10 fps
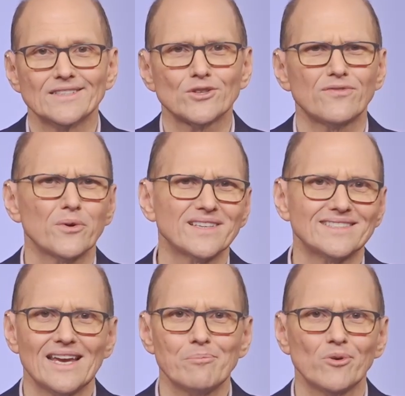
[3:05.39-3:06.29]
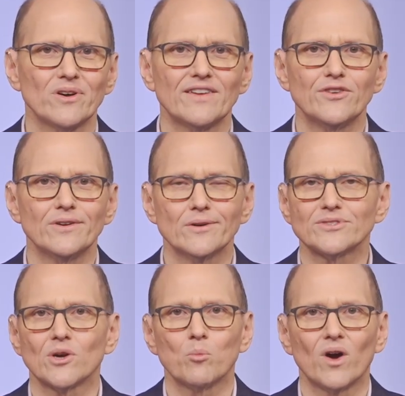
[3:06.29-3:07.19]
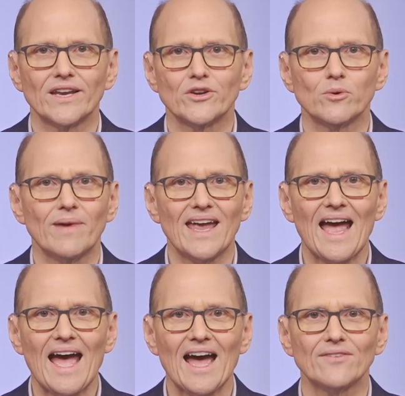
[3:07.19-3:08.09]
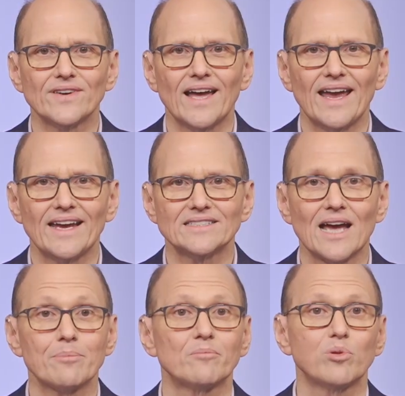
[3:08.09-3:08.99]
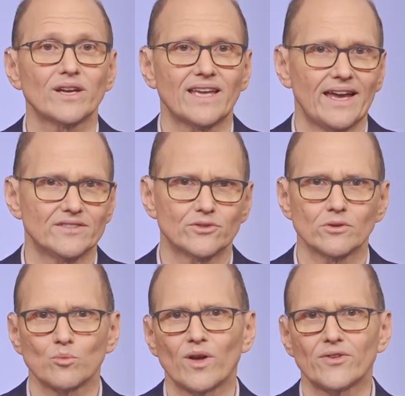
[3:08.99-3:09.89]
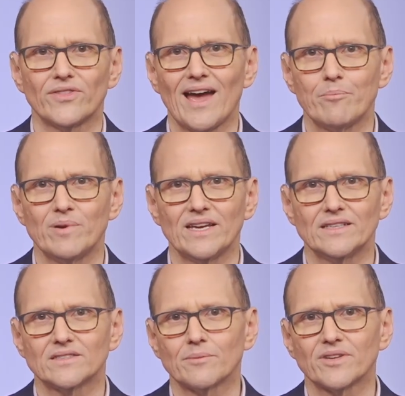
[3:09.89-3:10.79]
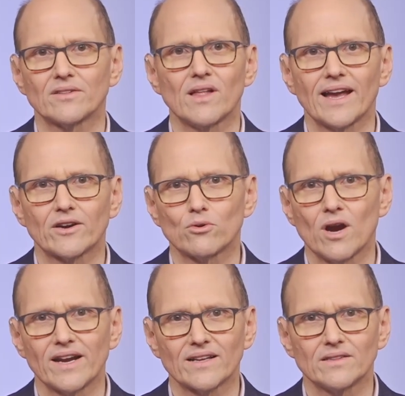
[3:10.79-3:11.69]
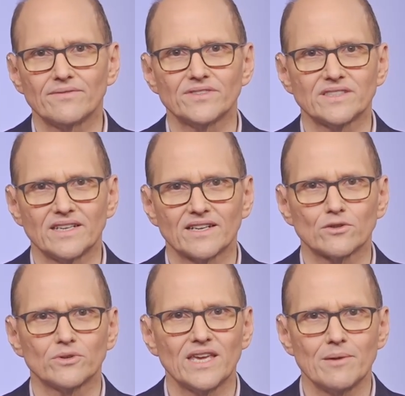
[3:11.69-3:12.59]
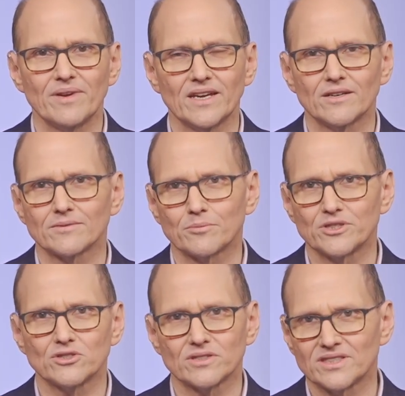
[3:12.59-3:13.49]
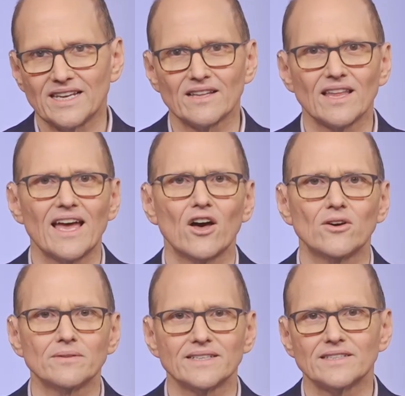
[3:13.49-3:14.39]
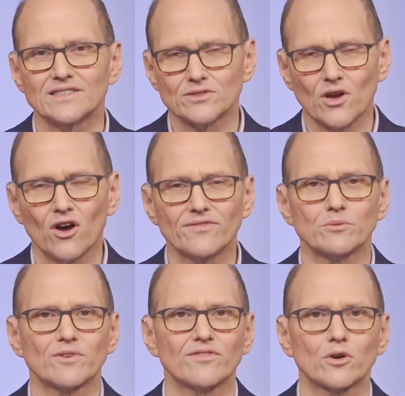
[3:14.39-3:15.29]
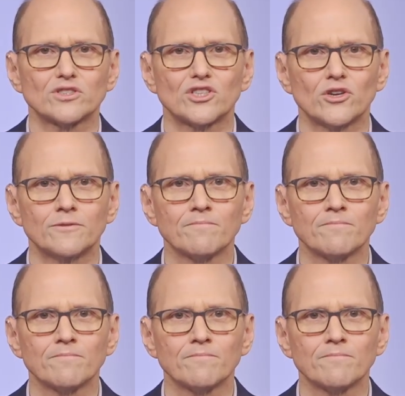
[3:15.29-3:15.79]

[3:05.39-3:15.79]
So for example, if you know someone who may have a type of blood cancer, whether that be something like chronic lymphocytic leukemia, which is CLL is often referred to,